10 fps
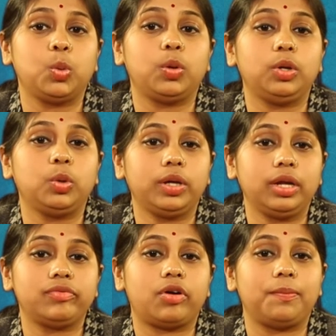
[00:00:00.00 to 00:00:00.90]
who are
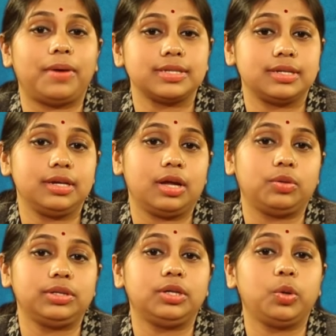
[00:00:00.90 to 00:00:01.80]
looking for busking
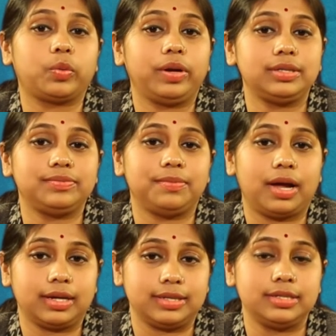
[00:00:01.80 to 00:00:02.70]
out the lucrative
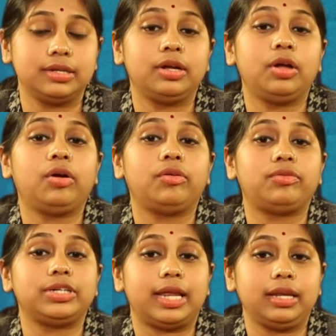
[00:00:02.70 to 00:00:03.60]
market
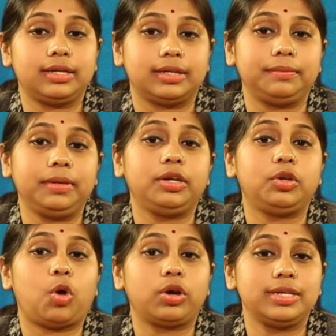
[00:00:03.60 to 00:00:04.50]
for telecom
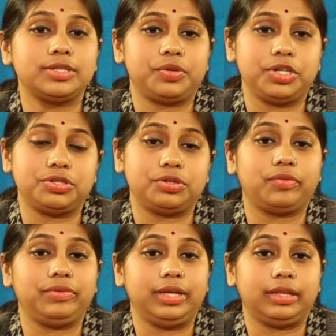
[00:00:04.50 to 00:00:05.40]
in northeast region
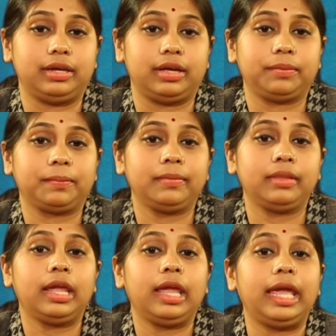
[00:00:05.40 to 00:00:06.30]
of India.
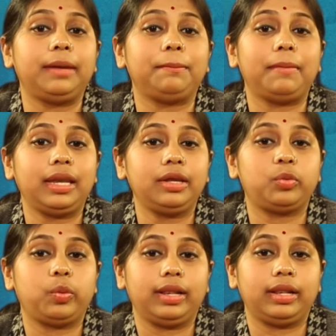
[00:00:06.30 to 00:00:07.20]
In many
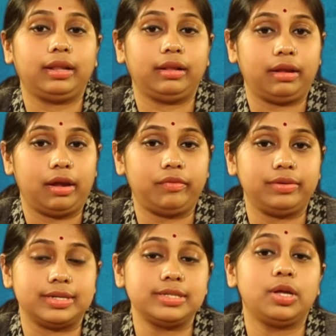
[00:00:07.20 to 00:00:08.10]
rural
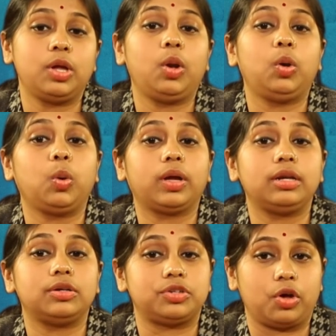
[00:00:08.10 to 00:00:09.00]
areas,
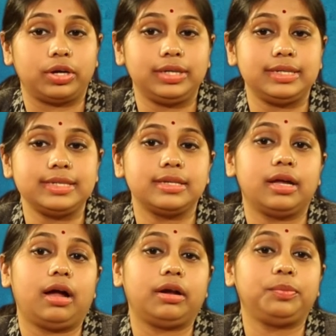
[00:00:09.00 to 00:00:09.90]
local authorities
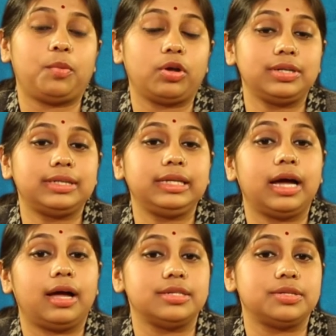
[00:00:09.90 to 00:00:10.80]
are reportedly
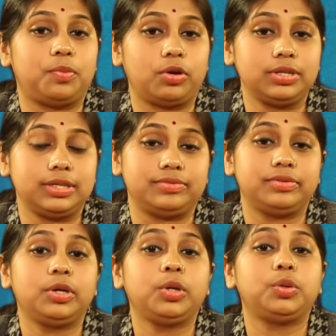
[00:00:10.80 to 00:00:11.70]
unsupportive
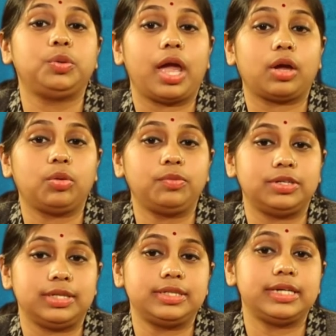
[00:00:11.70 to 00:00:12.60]
to
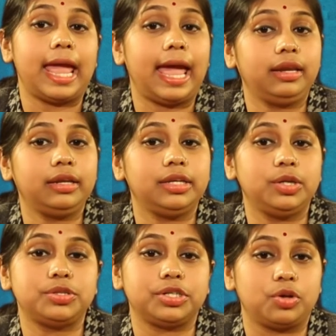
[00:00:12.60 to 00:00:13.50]
accommodate any
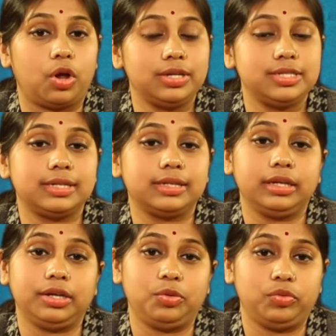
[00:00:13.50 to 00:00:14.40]
new technological
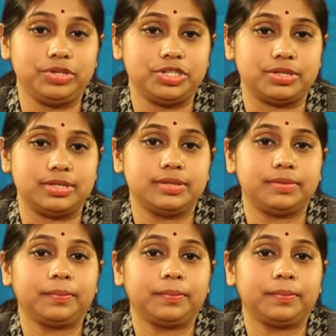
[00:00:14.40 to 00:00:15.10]
innovations.